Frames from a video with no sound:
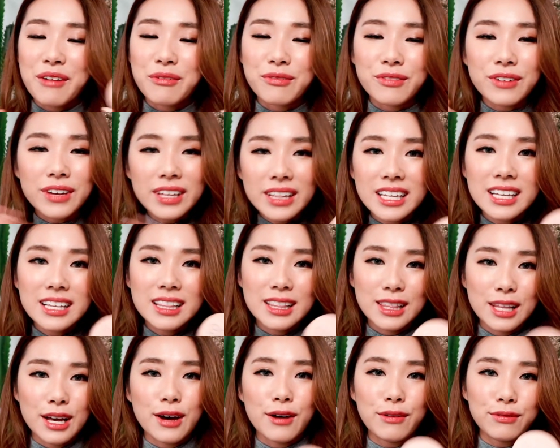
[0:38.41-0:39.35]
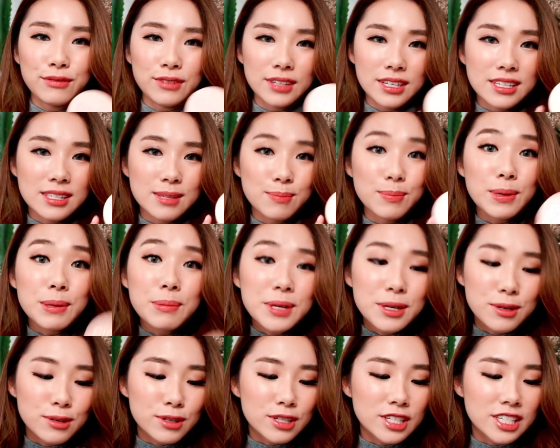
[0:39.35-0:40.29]
I really love this
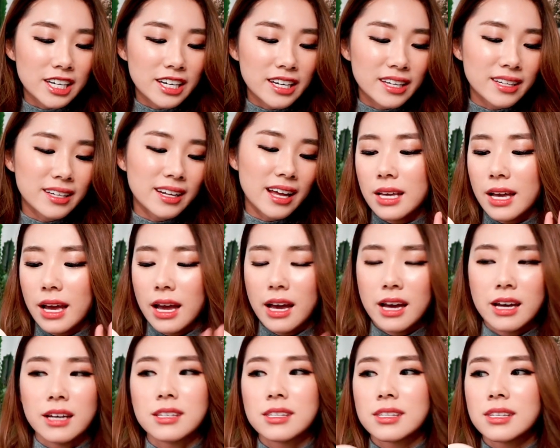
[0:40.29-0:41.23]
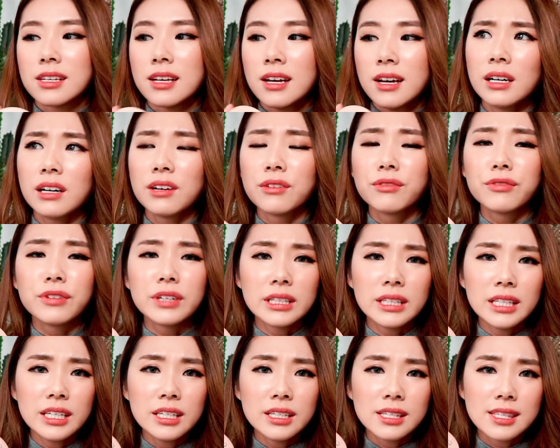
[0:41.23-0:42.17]
BB cushion. It has a
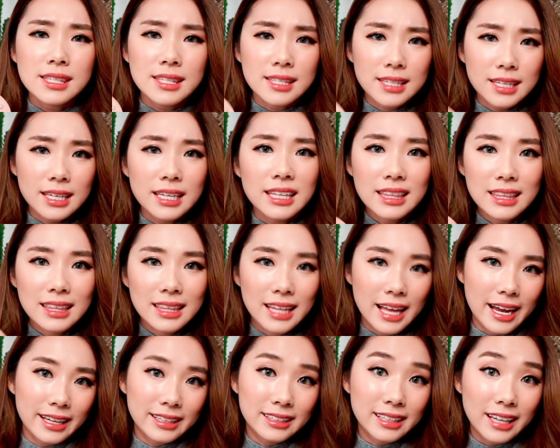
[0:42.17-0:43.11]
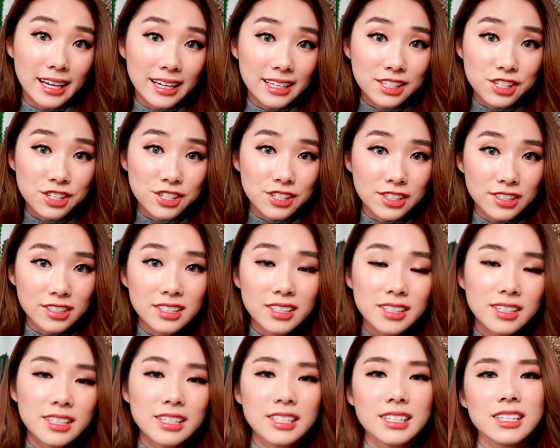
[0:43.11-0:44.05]
really skin-like
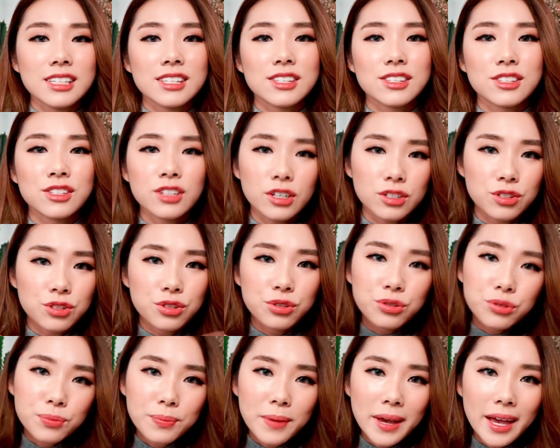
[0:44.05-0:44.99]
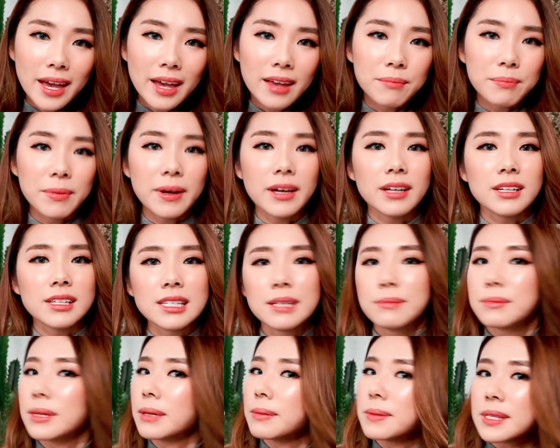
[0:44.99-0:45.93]
texture. It is not too matte, but at the
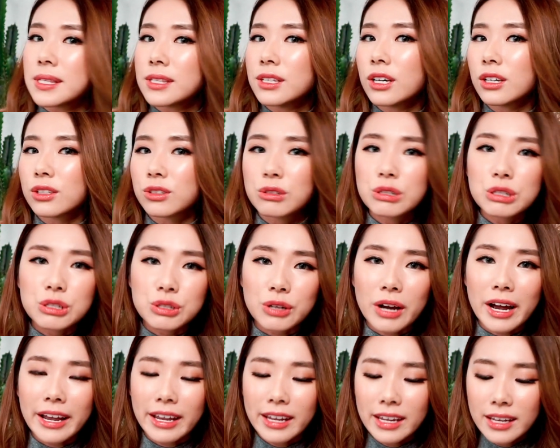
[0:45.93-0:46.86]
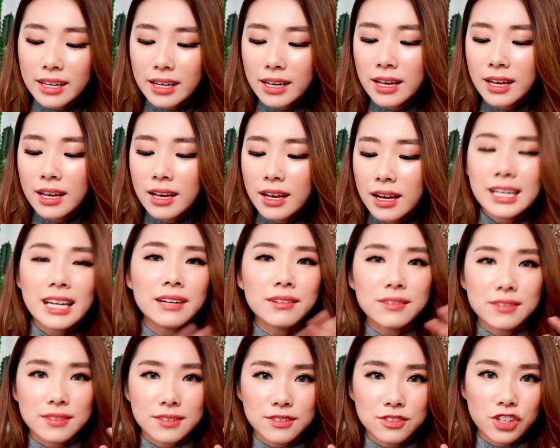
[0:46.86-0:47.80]
same time it's not too drying. It
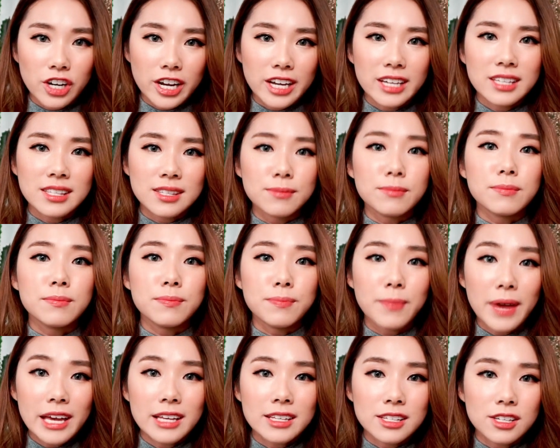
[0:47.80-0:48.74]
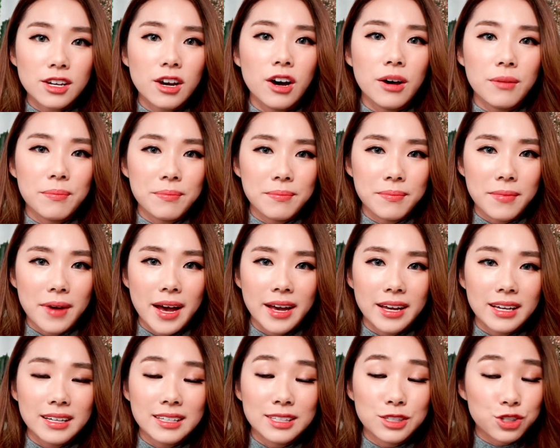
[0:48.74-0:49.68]
kind of dries matte on
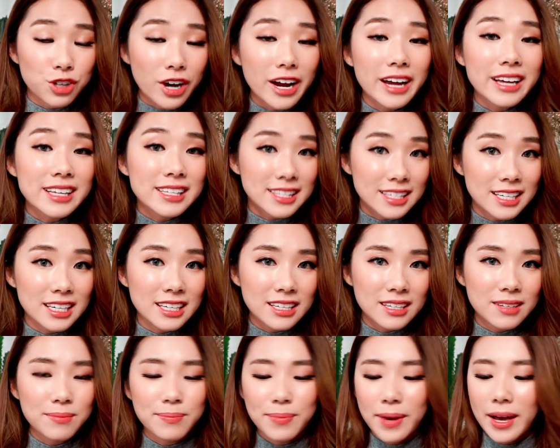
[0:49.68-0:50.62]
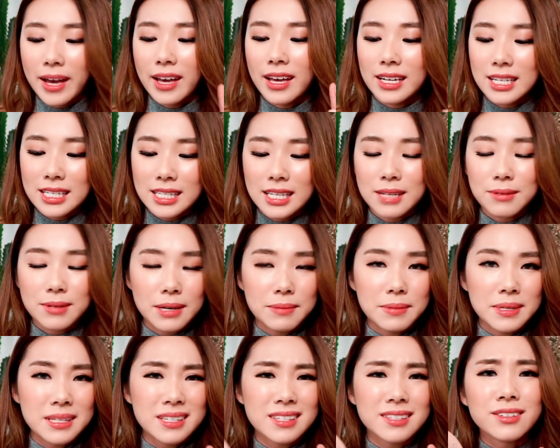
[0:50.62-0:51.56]
my dry skin, but at the same
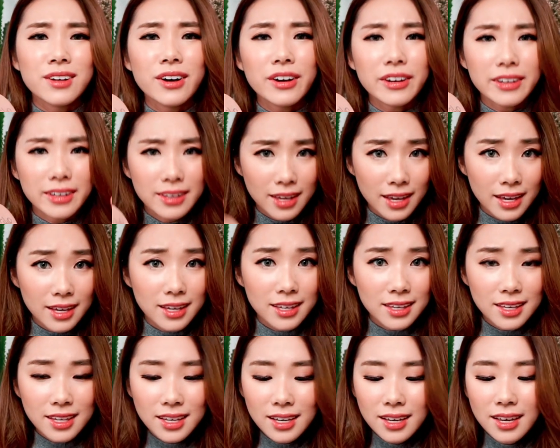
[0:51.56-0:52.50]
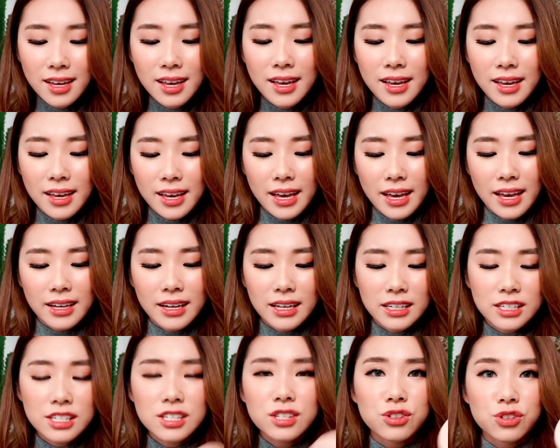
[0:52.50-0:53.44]
time it's not cakey. And
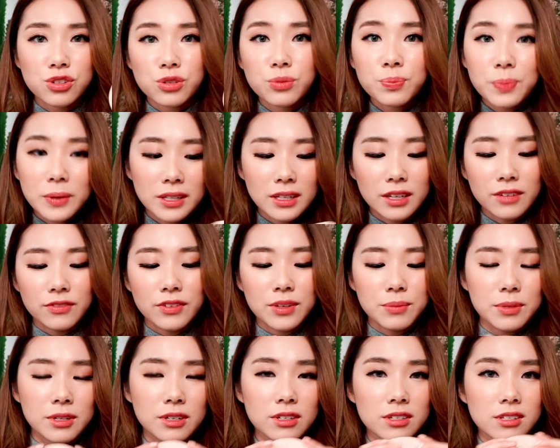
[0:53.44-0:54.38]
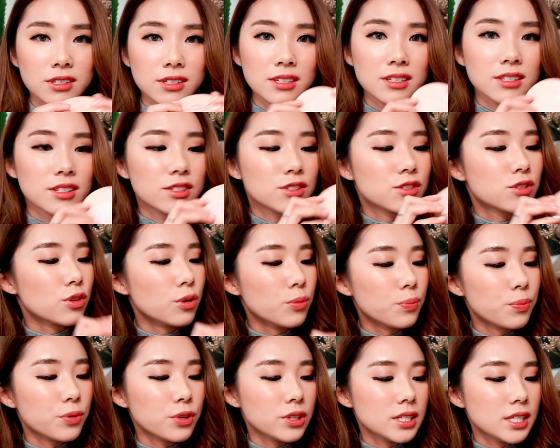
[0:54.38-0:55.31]
I just super love it because it's
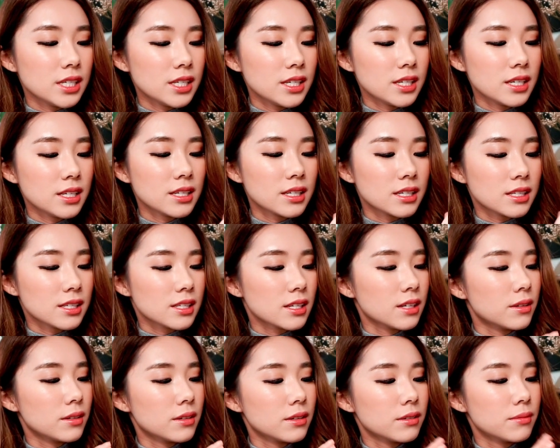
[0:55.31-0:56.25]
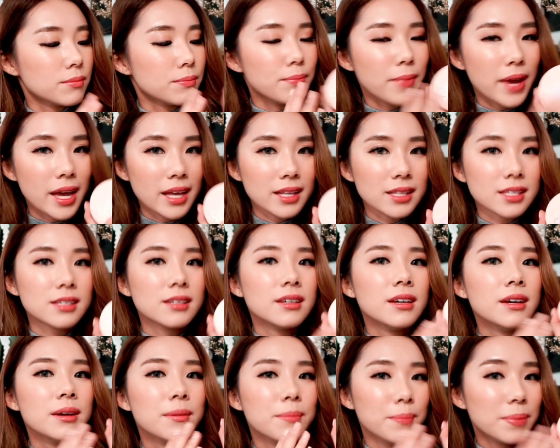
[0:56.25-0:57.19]
so pretty. It is a matte
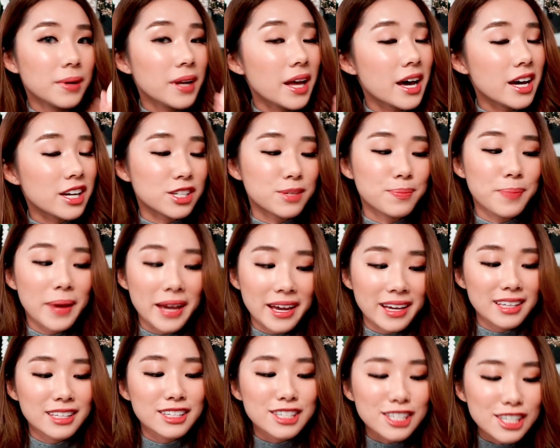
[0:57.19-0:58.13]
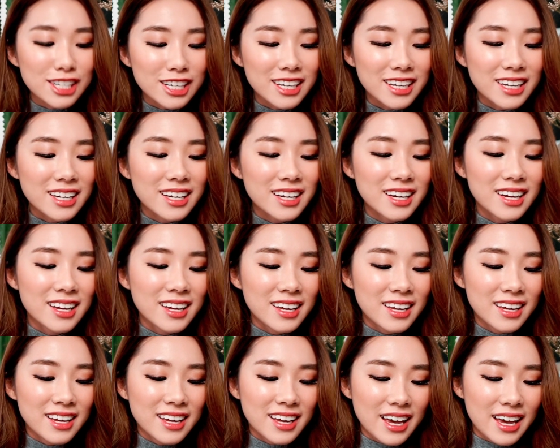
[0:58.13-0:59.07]
blush packaging.
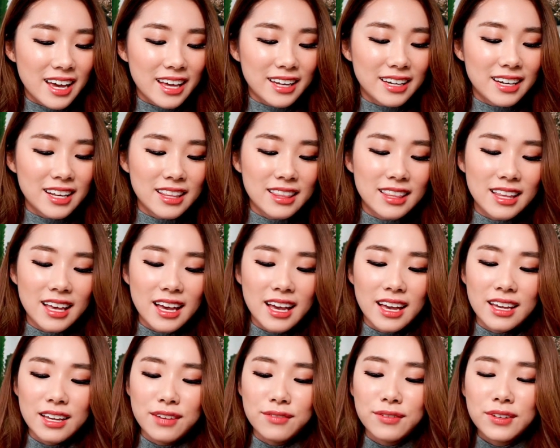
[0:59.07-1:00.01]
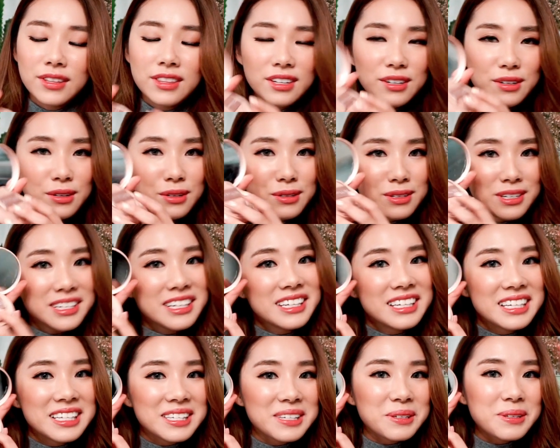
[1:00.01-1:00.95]
And in there, even the
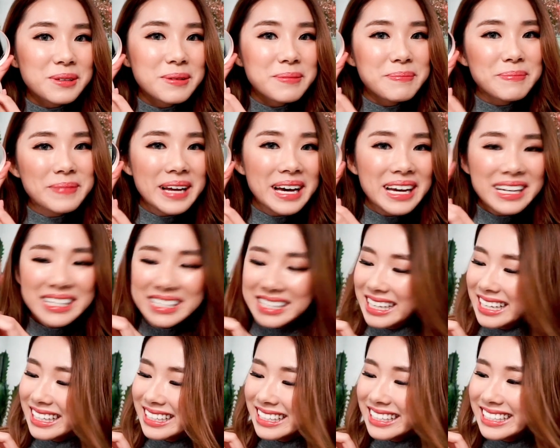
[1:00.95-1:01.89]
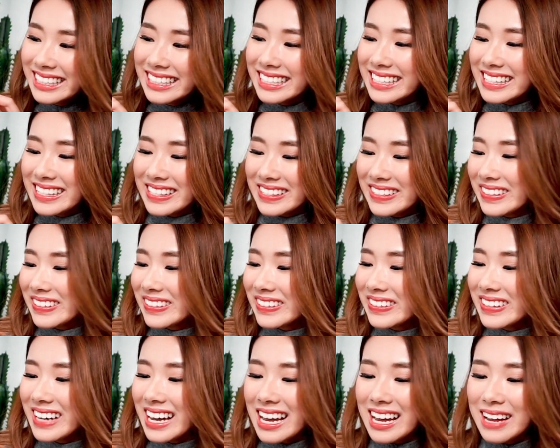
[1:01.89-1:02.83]
cushion is also blush colored. So
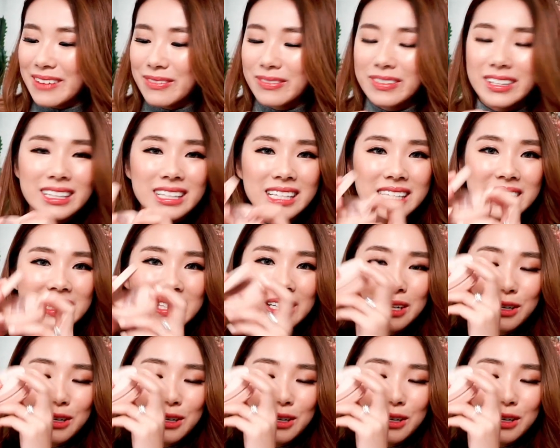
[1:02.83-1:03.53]
I really